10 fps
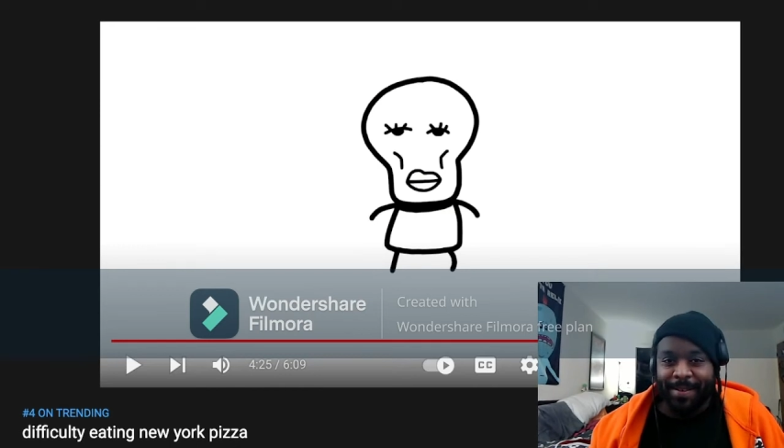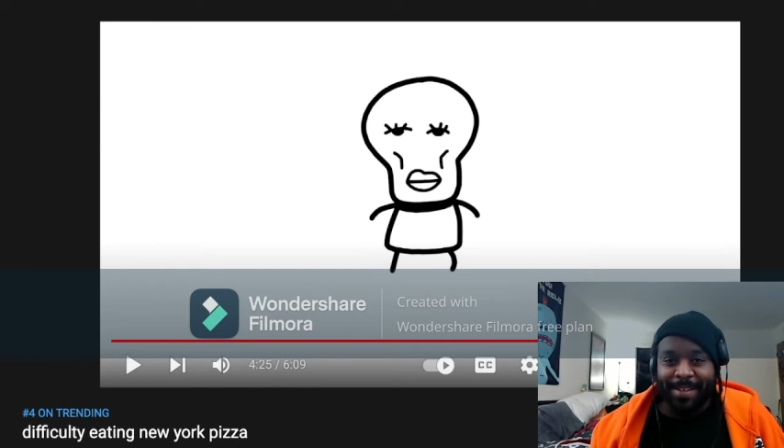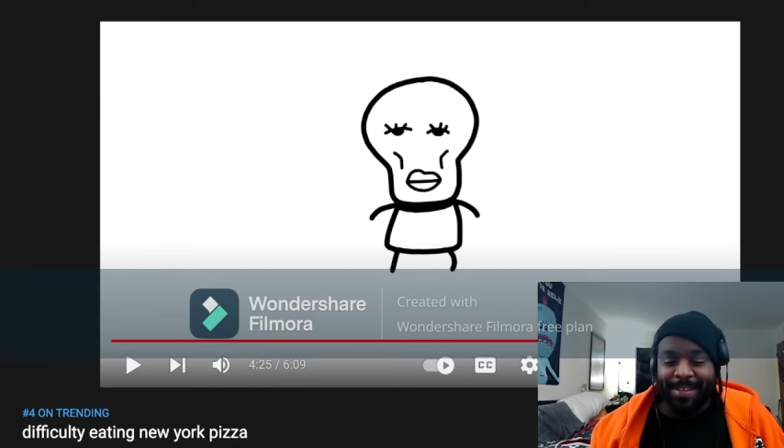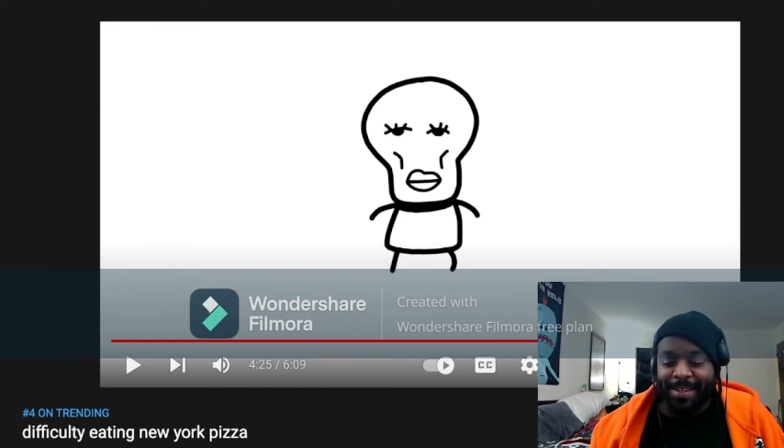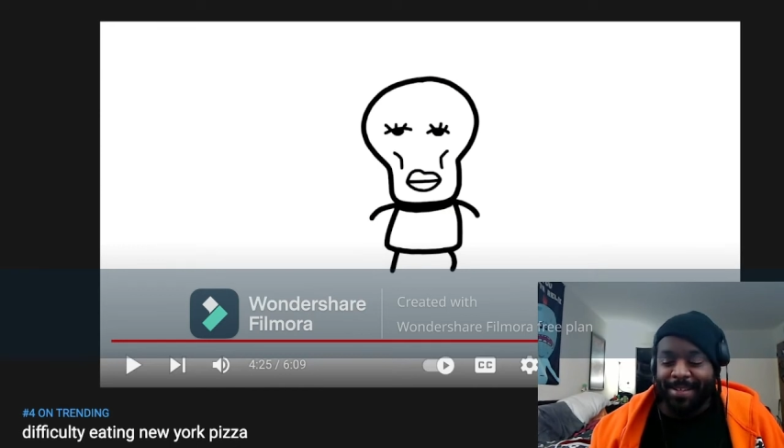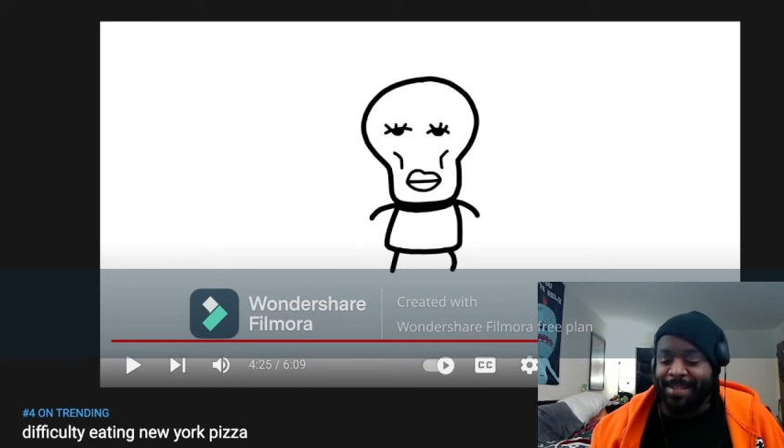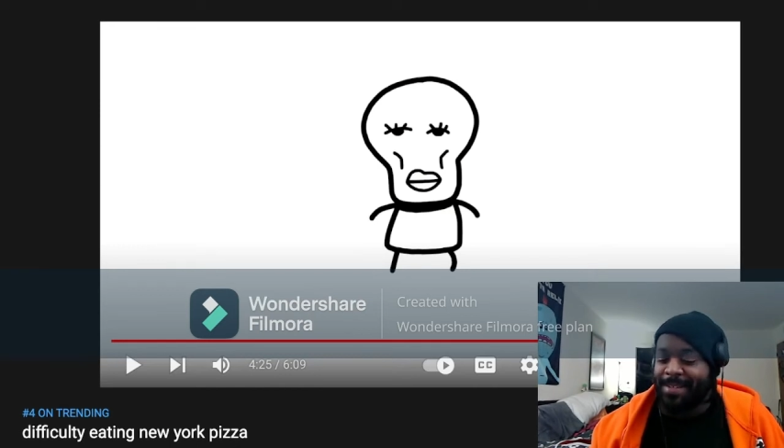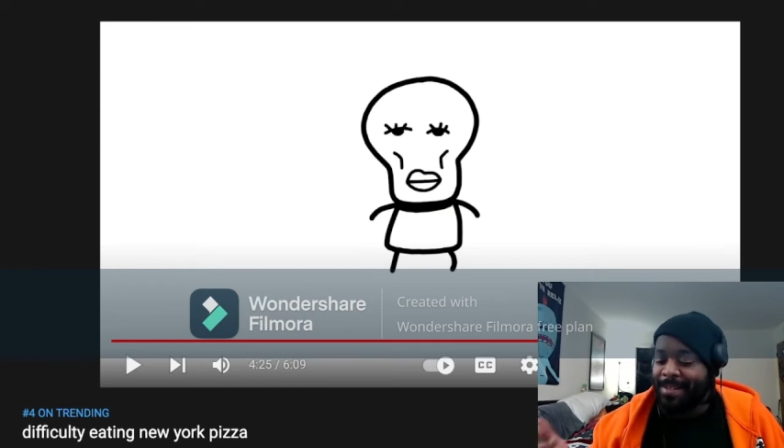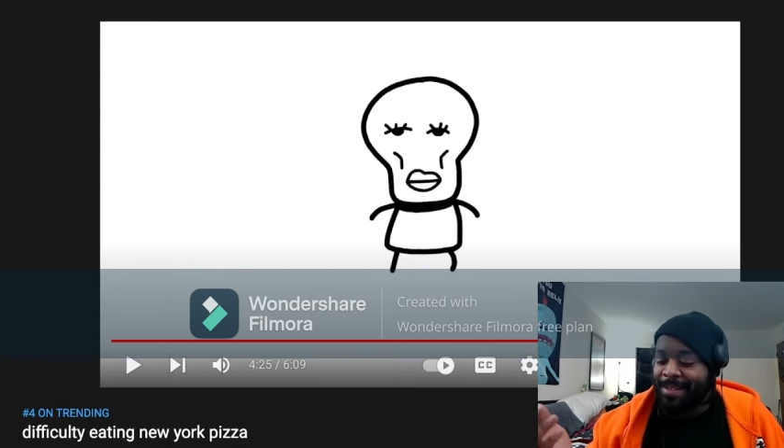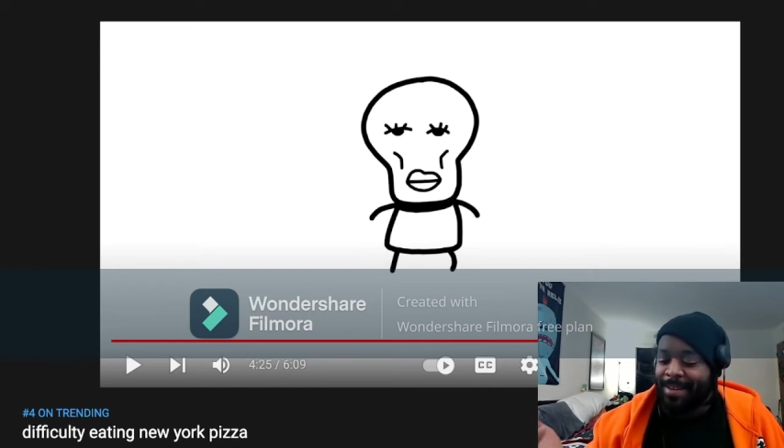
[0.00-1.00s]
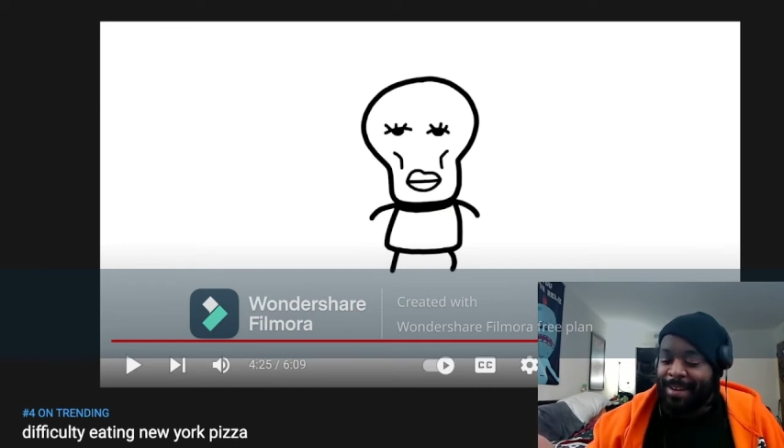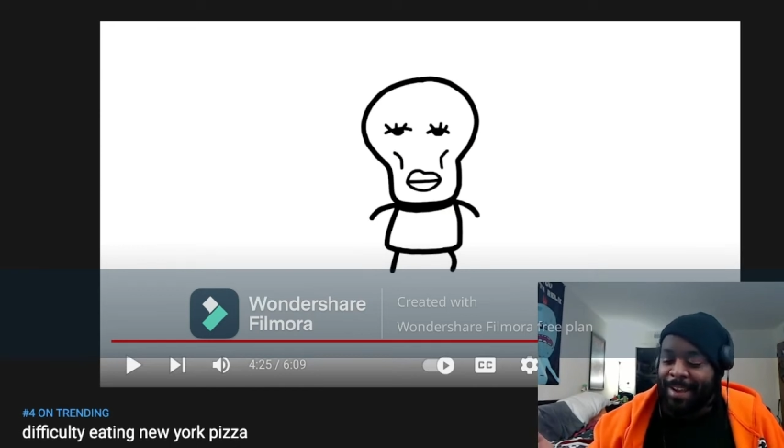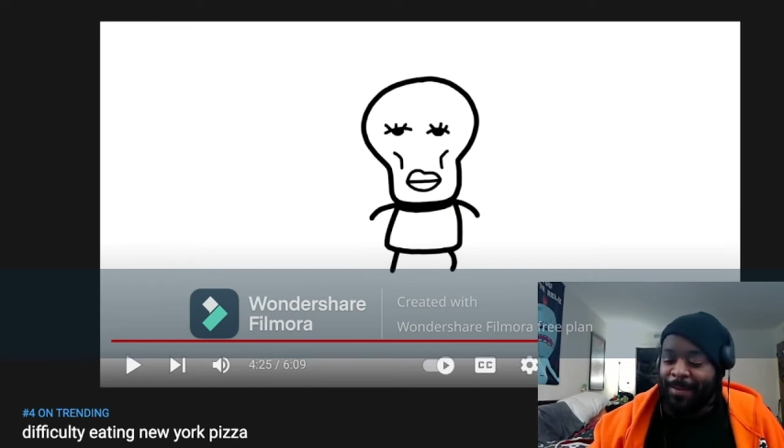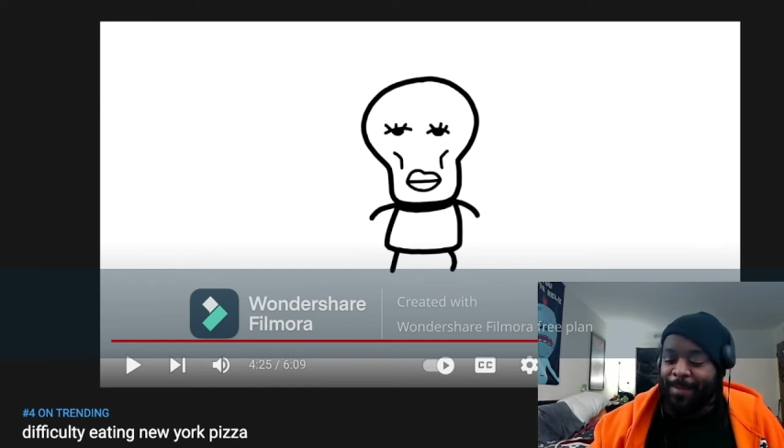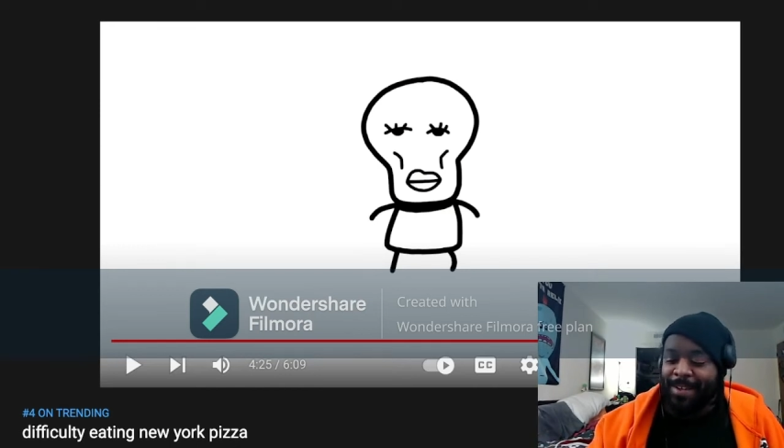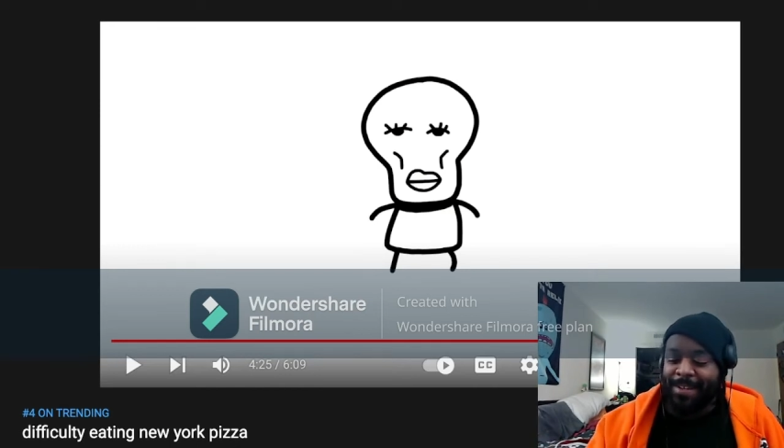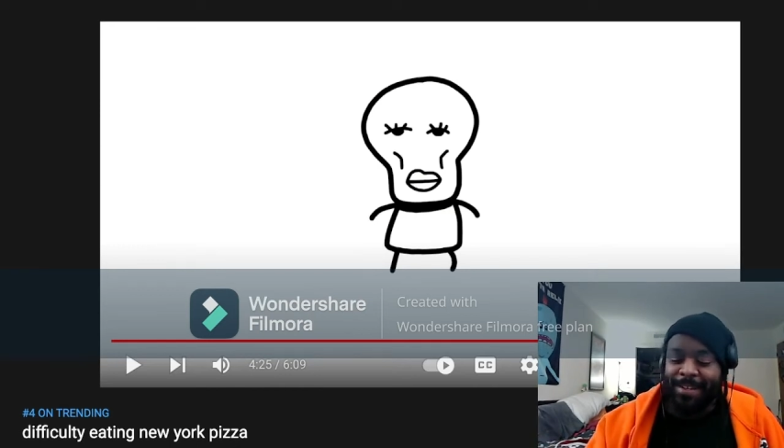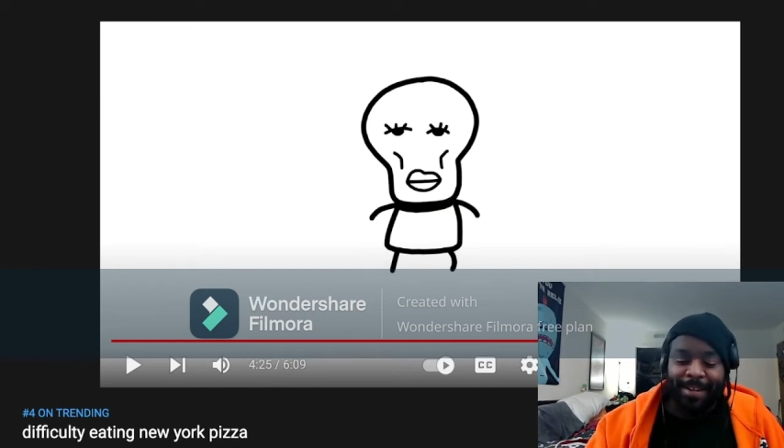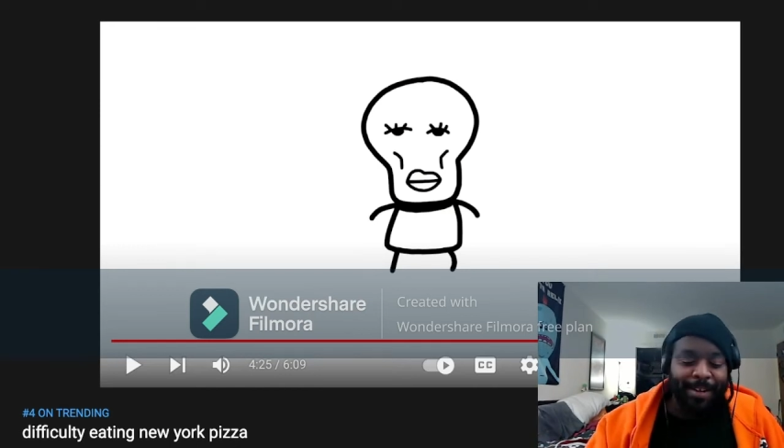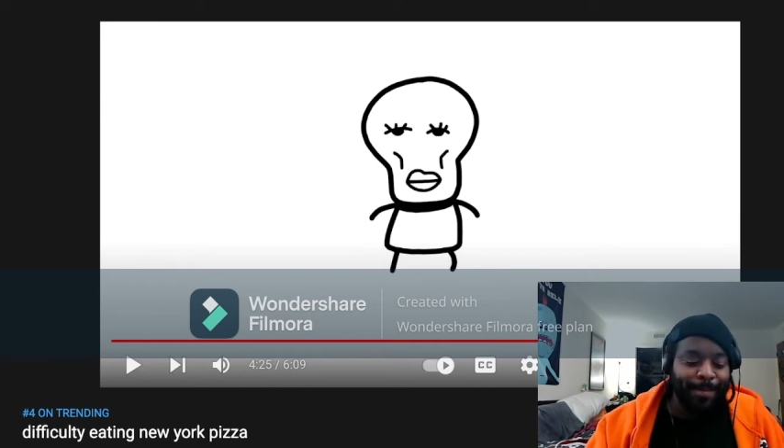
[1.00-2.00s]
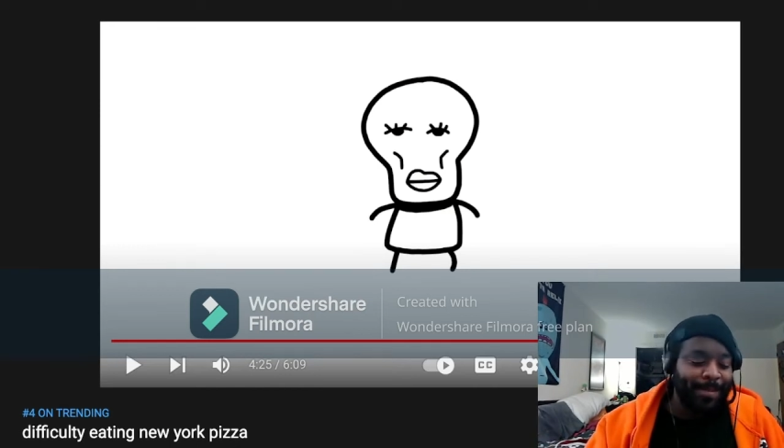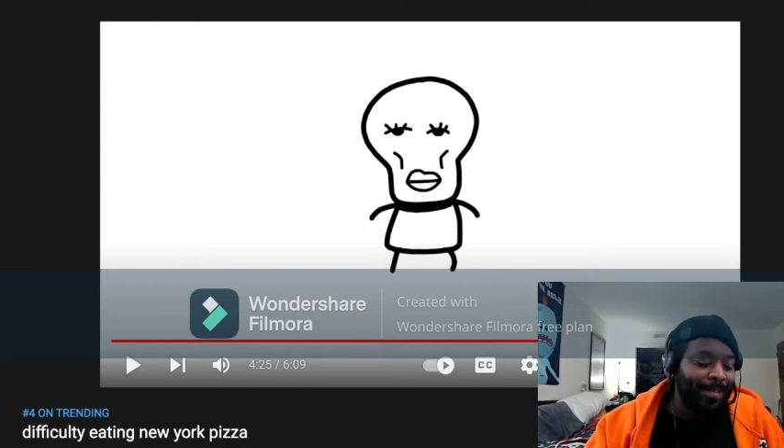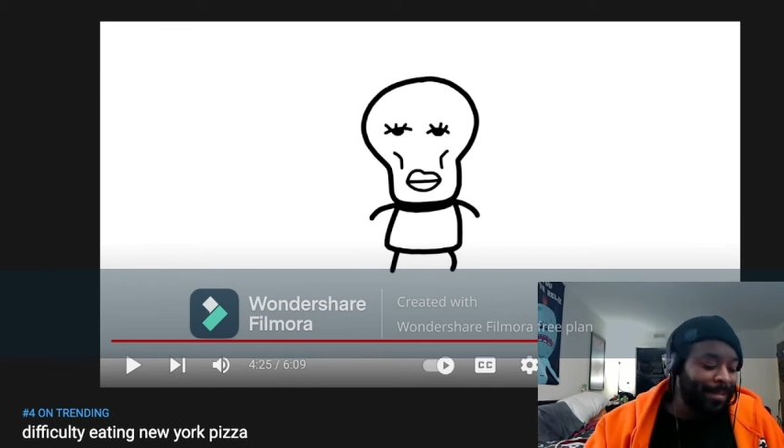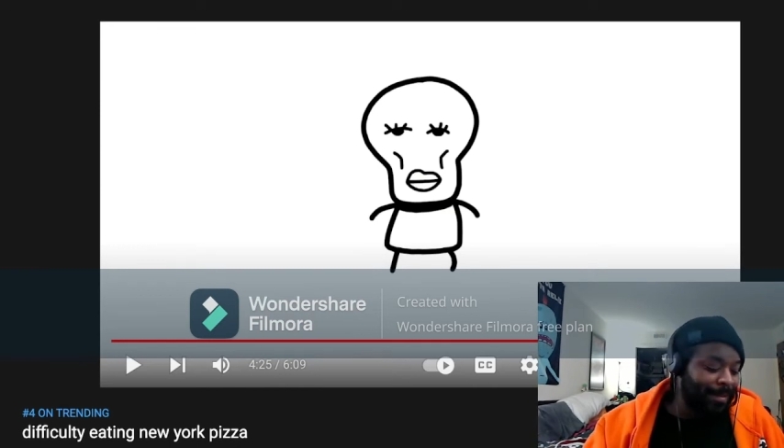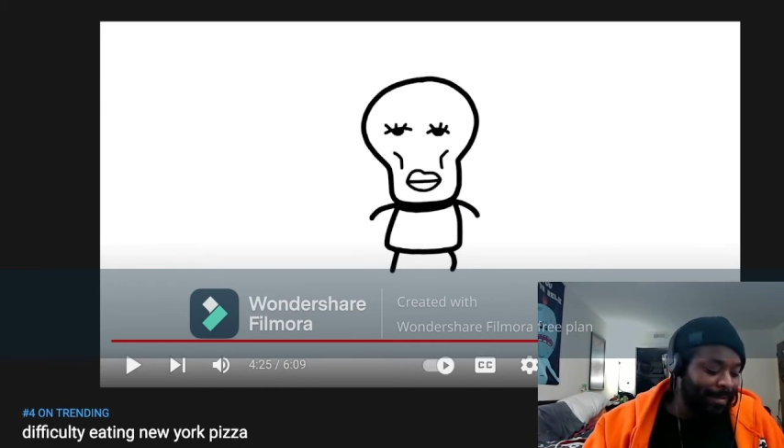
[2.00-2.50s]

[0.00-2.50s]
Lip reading: on a leash? How many times